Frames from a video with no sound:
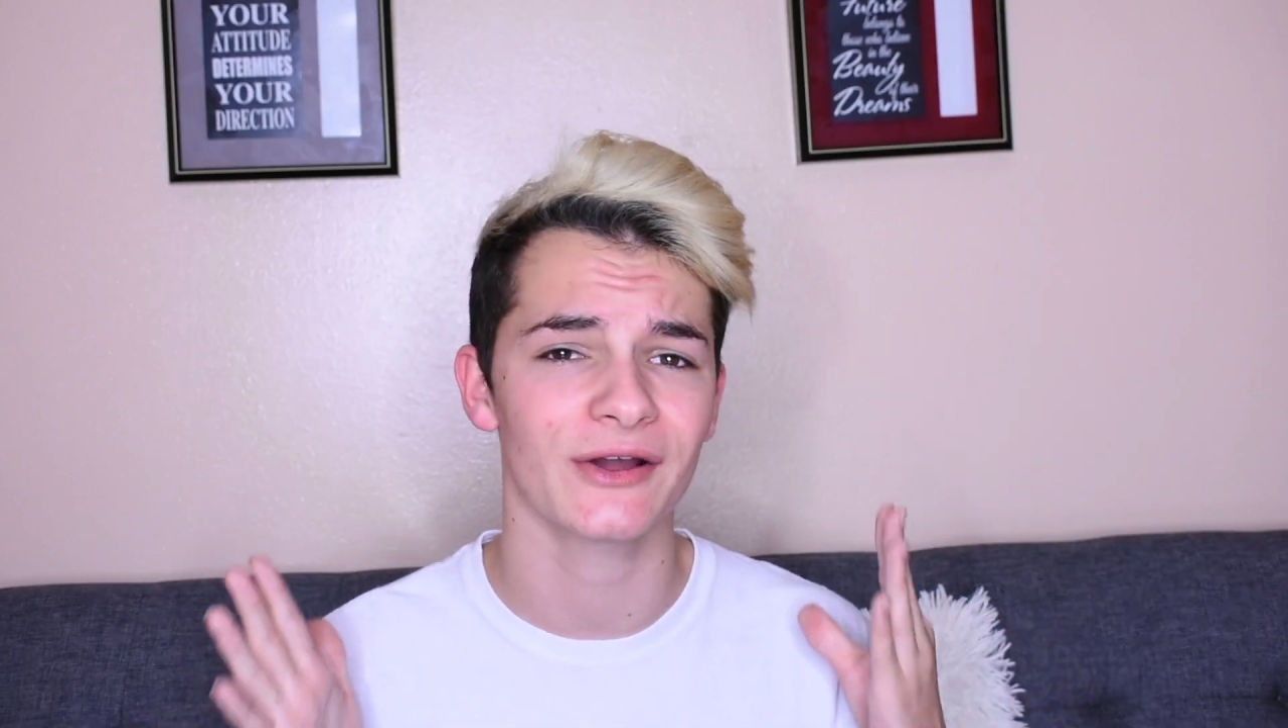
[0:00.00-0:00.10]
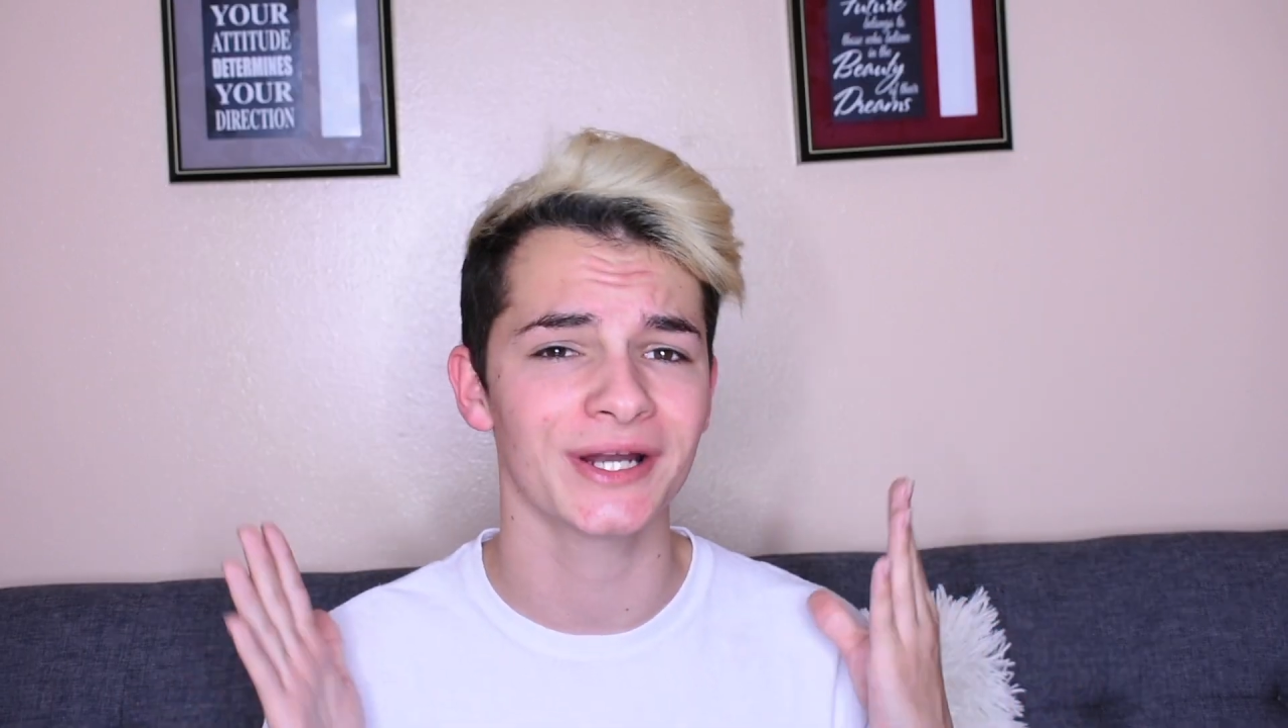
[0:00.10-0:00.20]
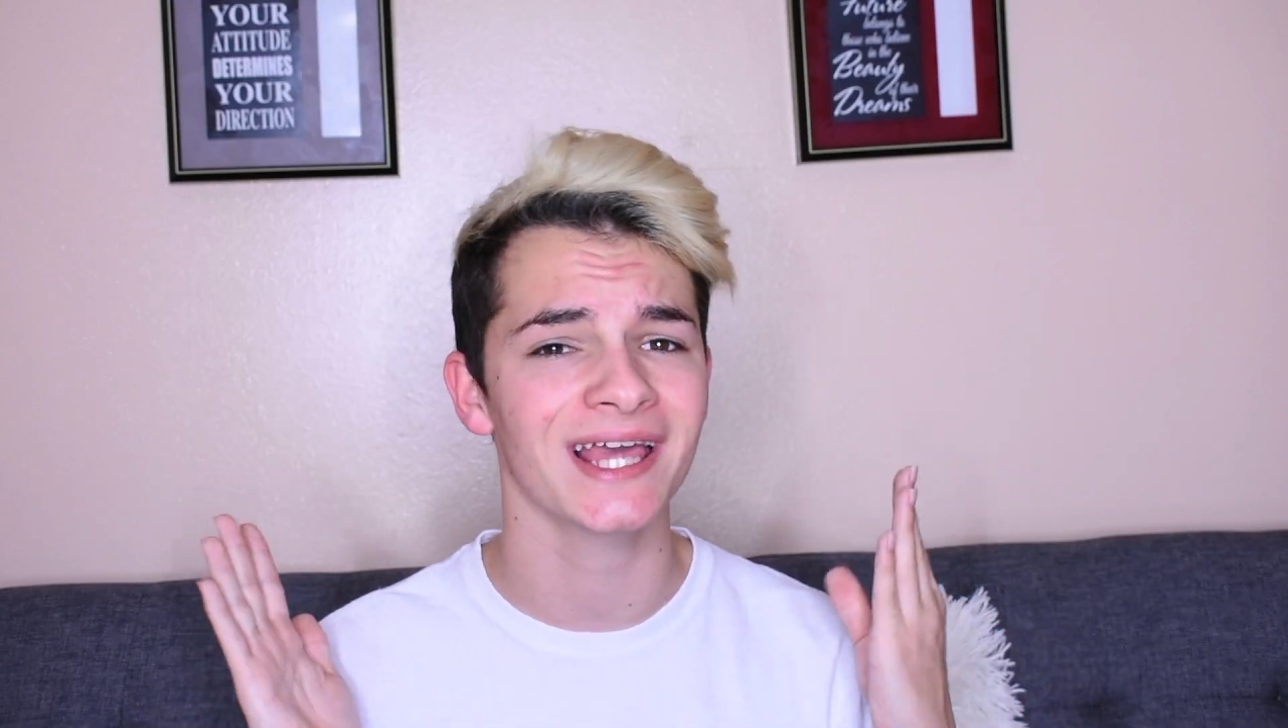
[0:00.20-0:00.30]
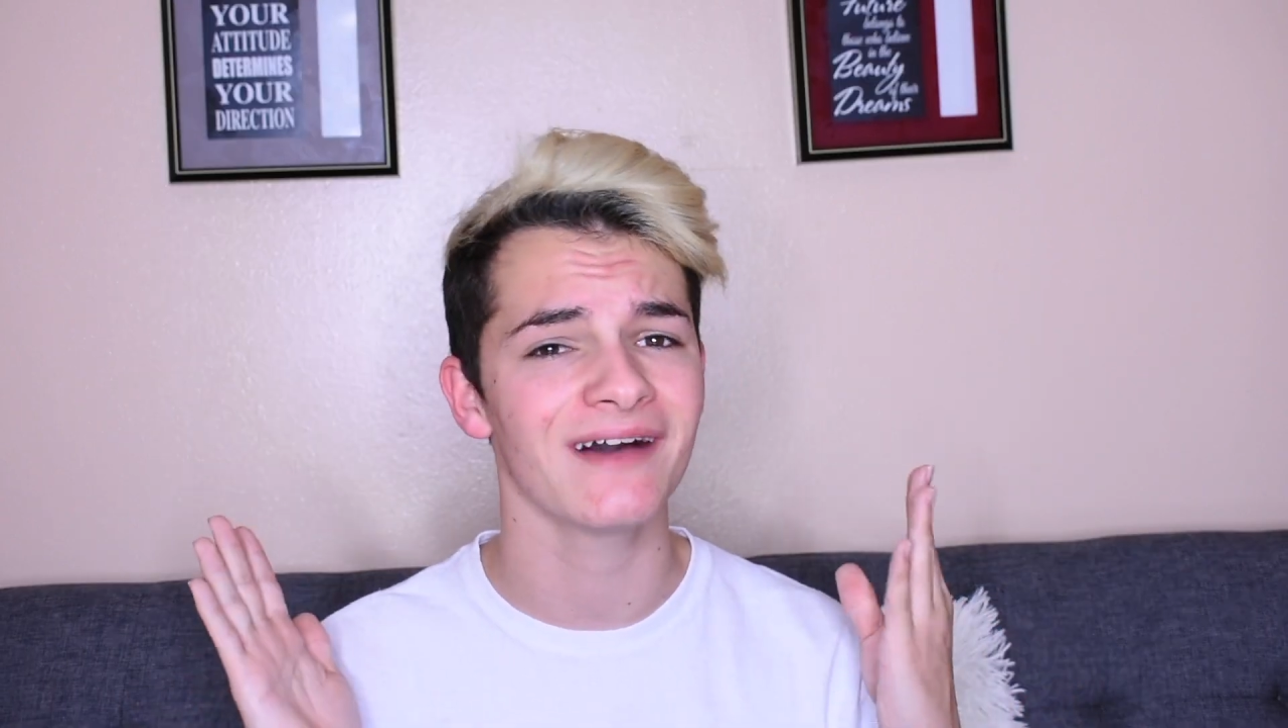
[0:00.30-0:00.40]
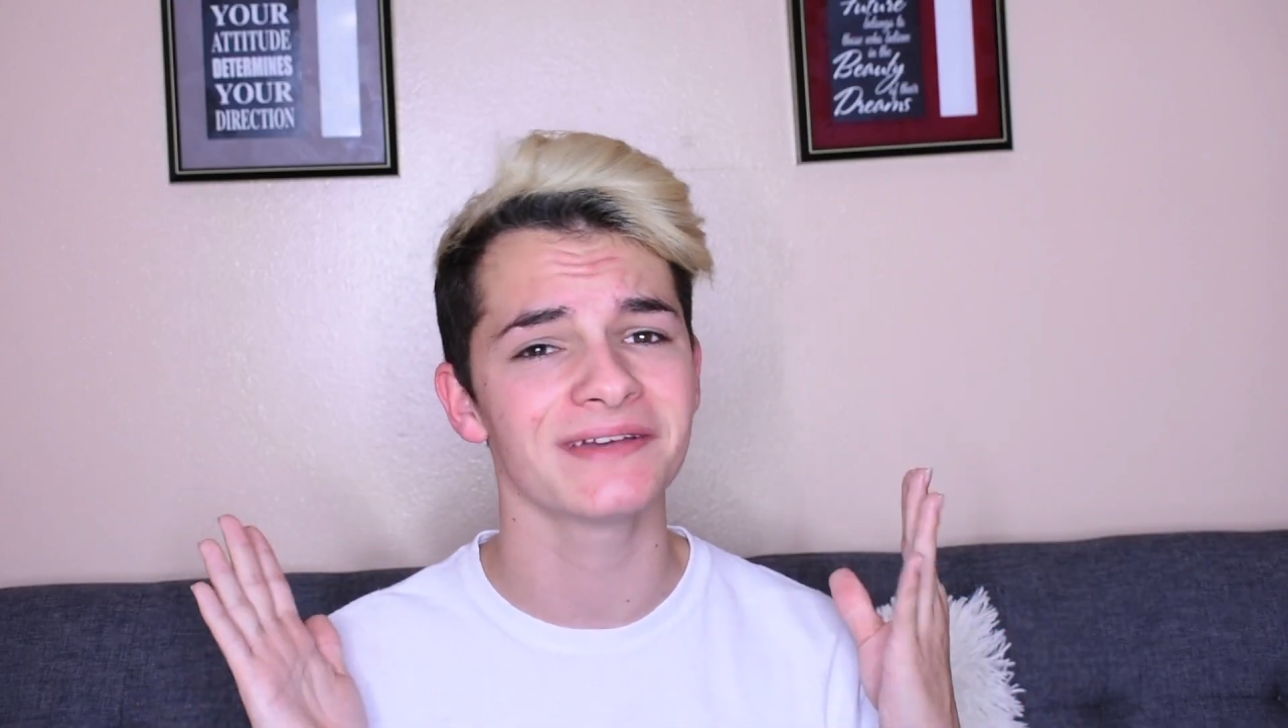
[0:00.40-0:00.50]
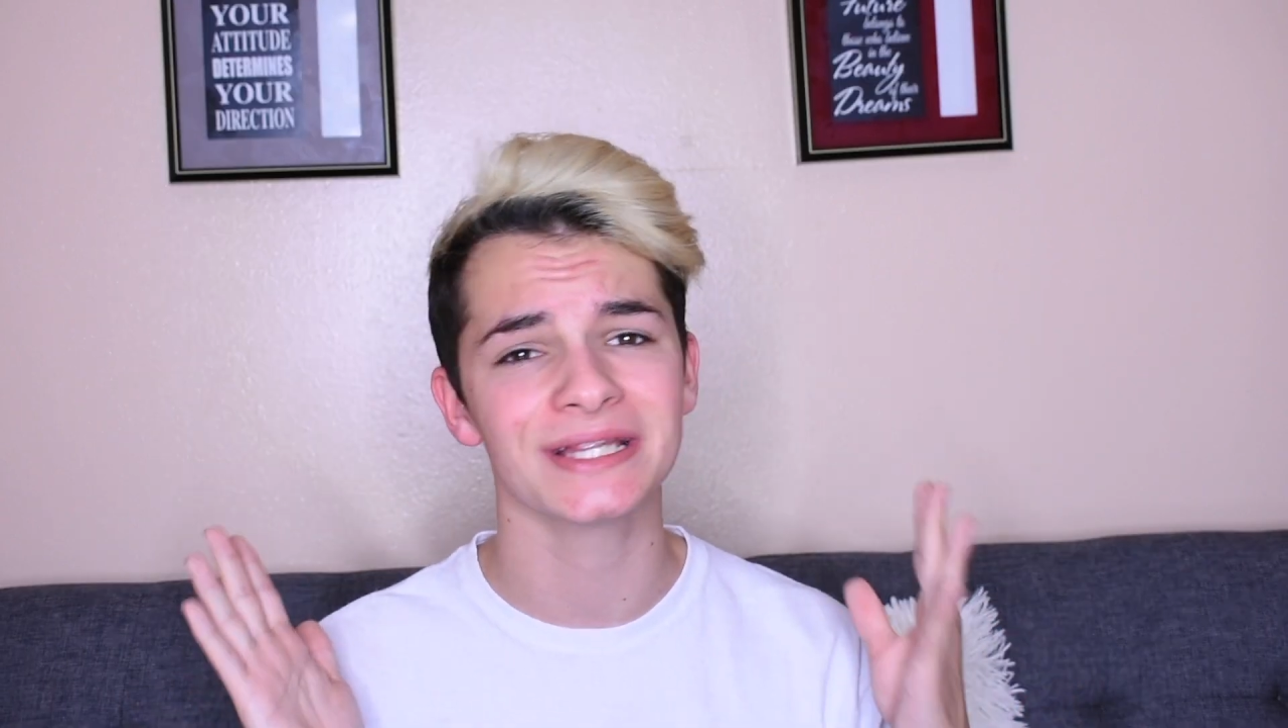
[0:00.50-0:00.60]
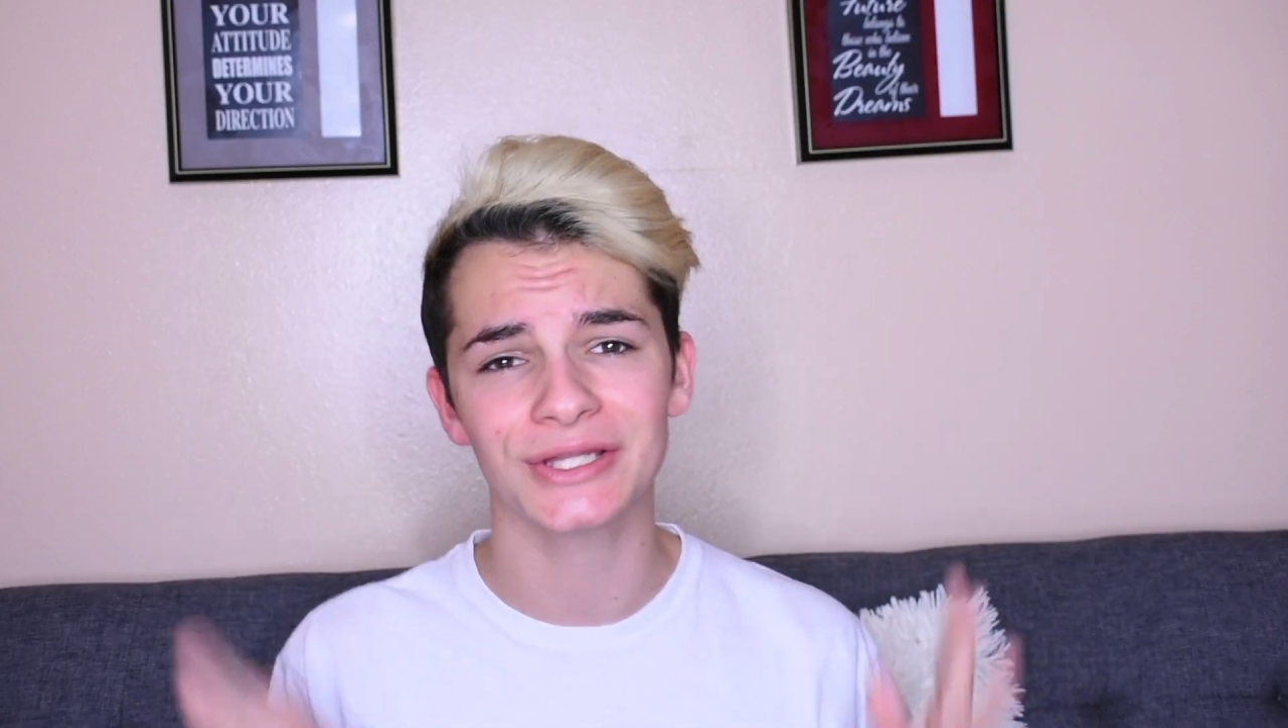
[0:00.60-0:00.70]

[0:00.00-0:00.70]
I already have a